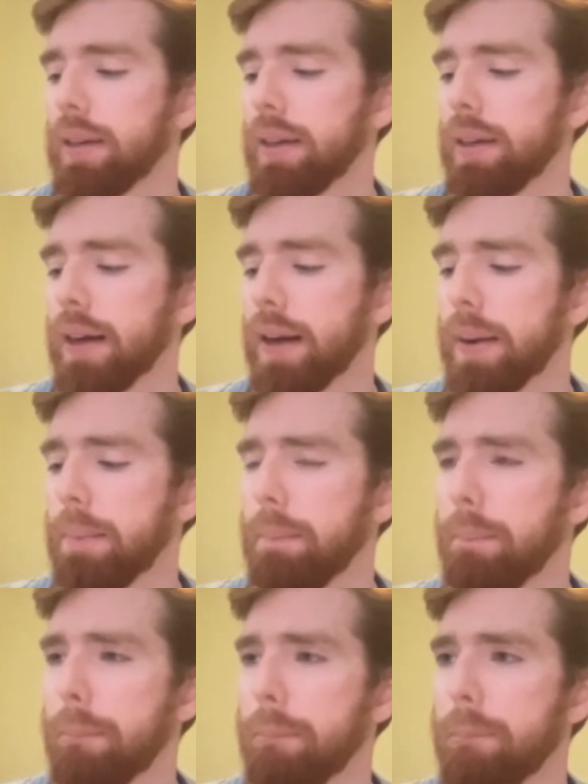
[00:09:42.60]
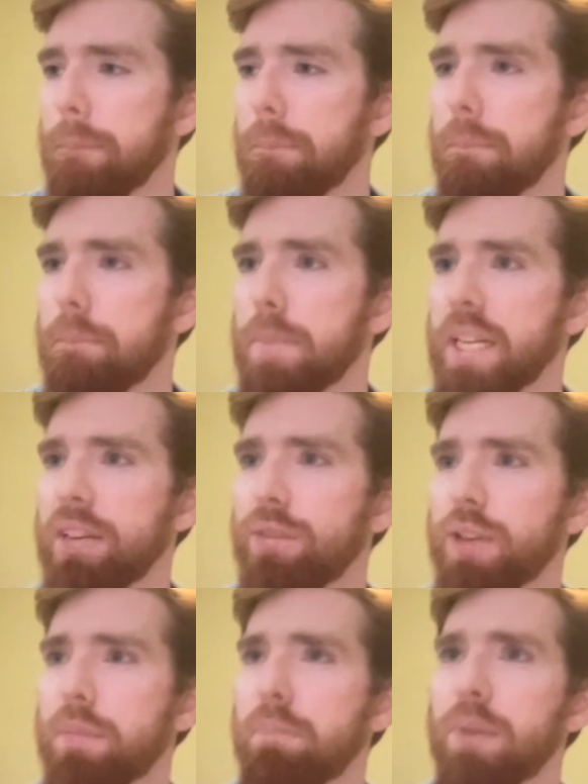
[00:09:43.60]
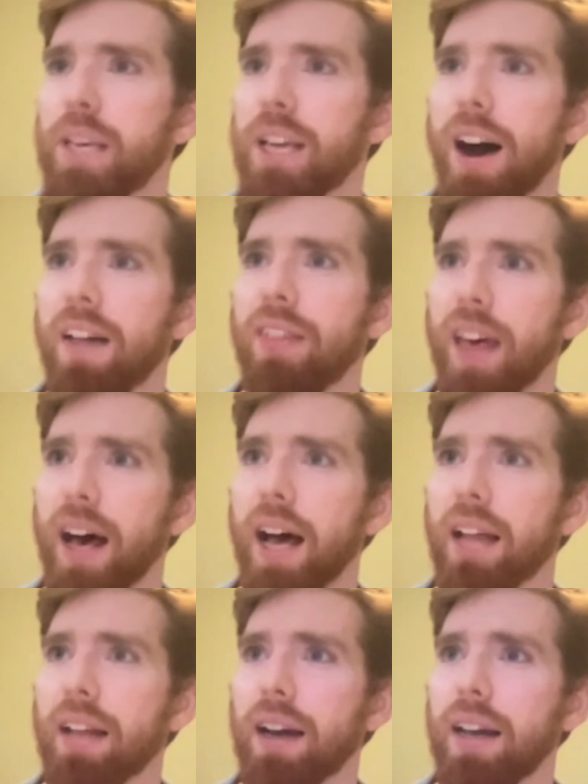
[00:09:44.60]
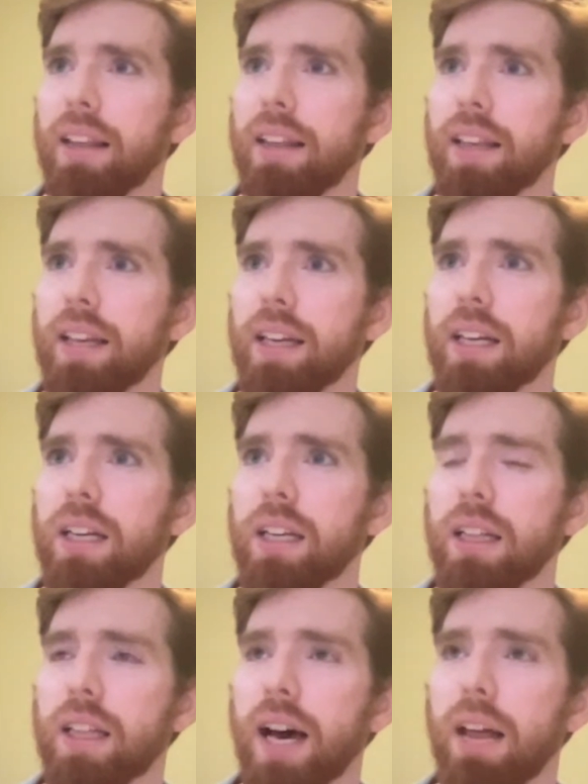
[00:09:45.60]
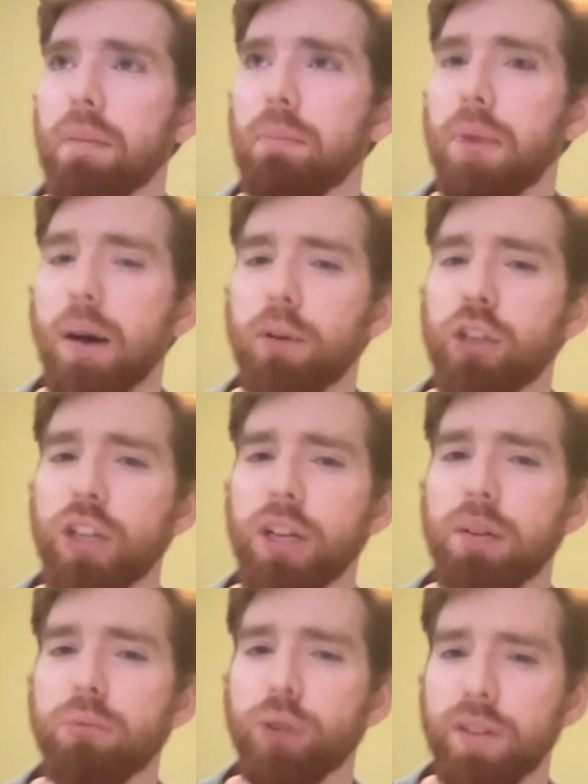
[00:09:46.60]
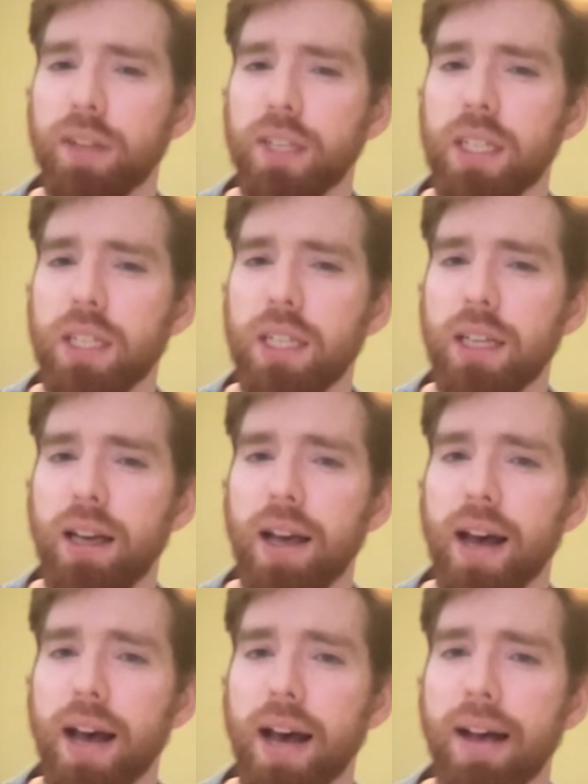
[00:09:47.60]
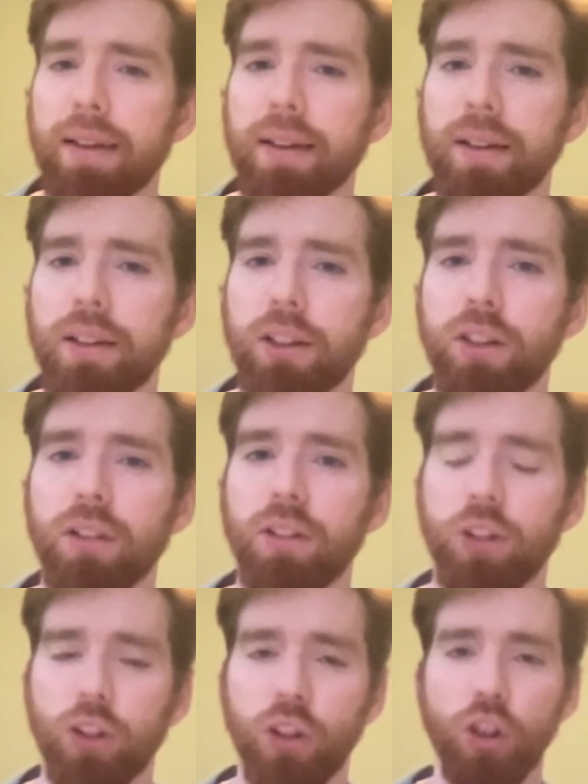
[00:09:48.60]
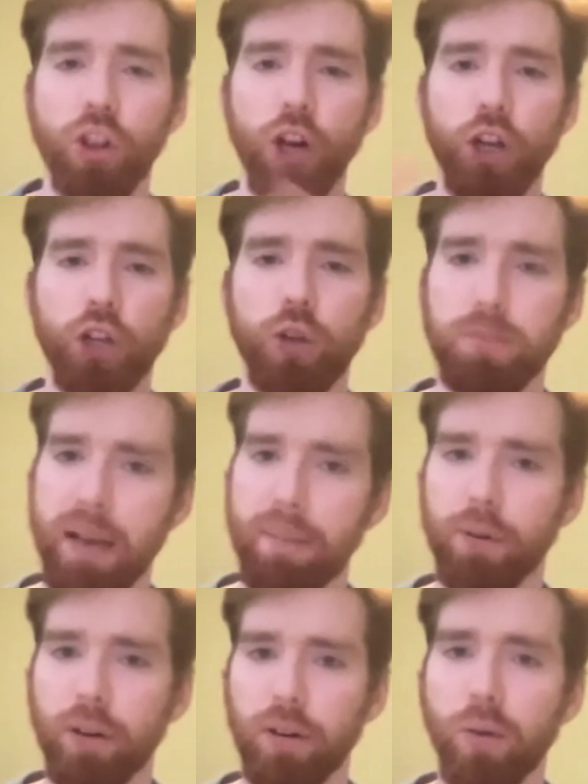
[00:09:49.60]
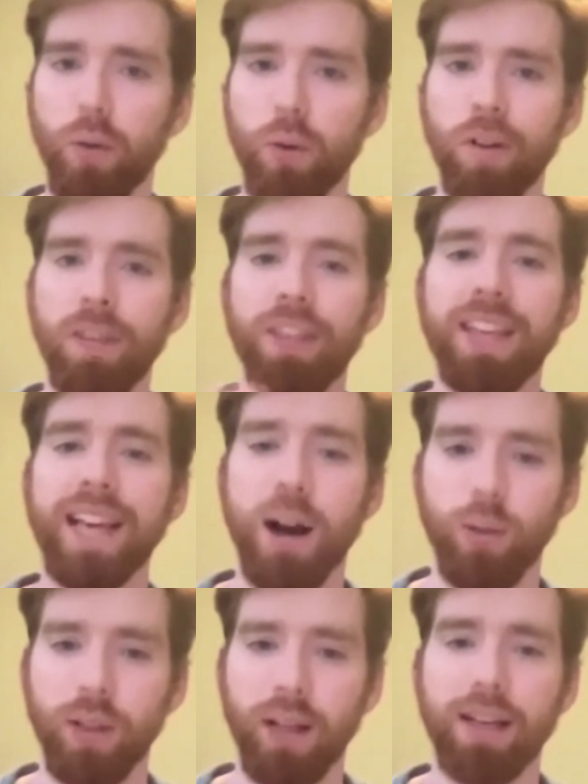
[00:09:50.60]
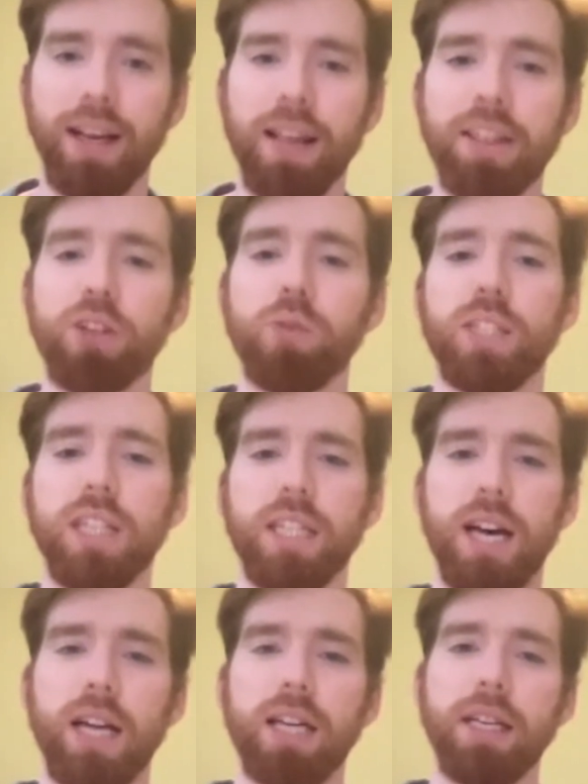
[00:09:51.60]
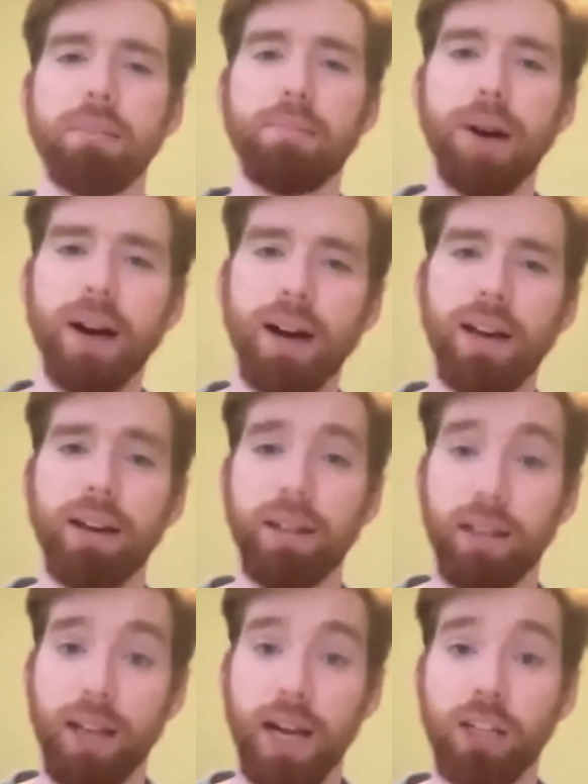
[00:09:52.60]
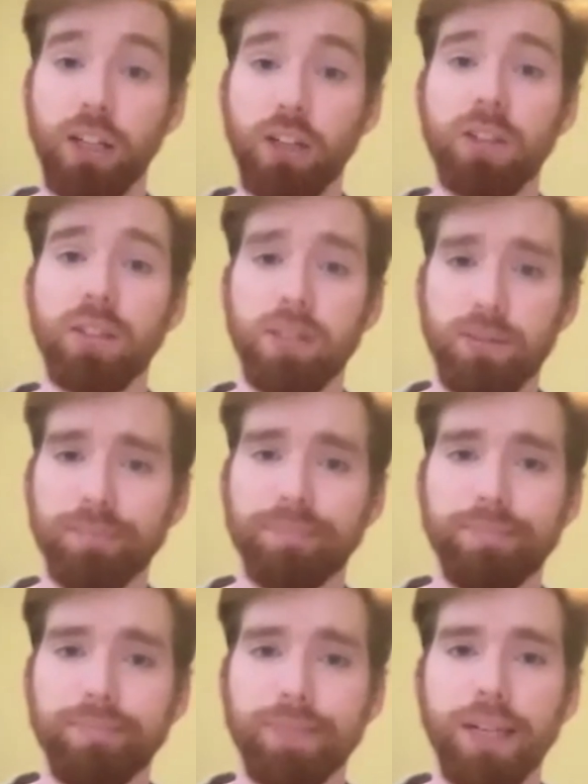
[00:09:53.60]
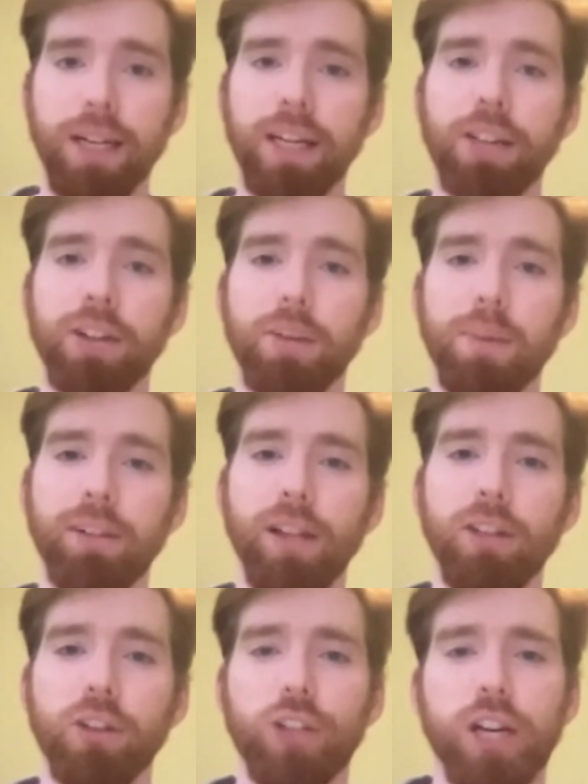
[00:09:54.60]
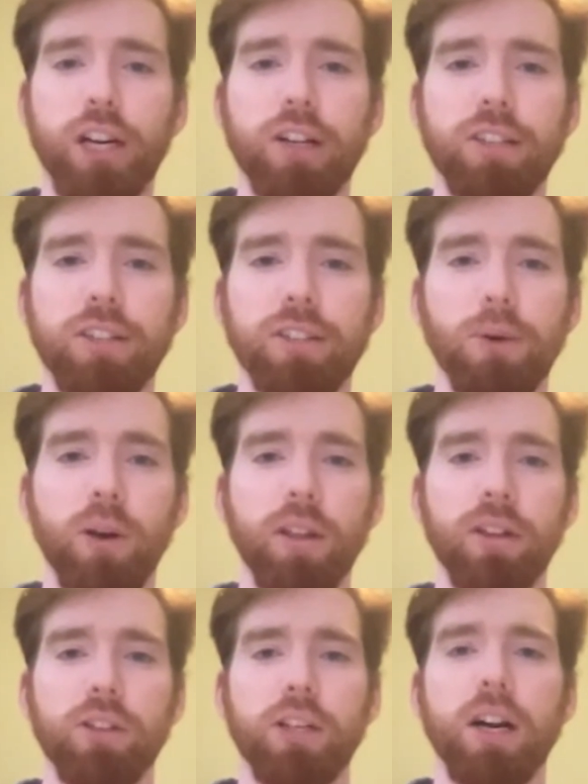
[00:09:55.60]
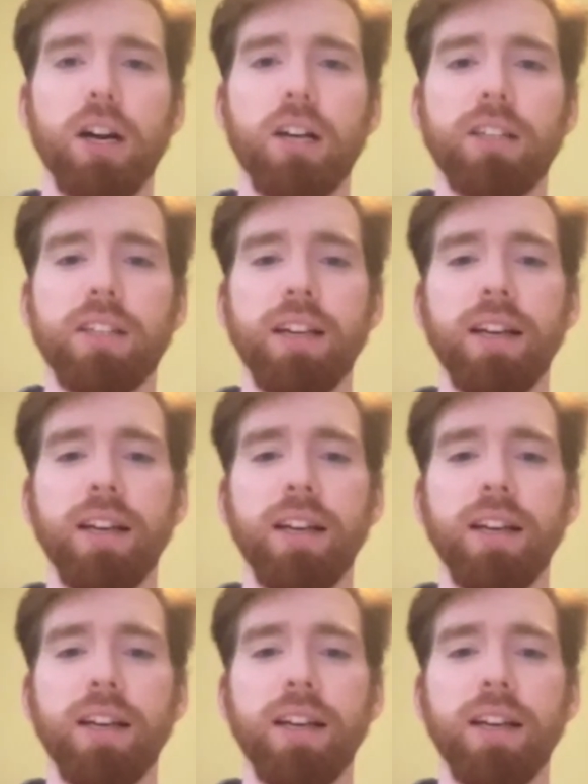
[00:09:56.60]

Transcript: But even beyond that, I think that publishing previously had the newspaper or the outlet. And this was decided by the editors sitting in their big leather chairs, smoking their cigars,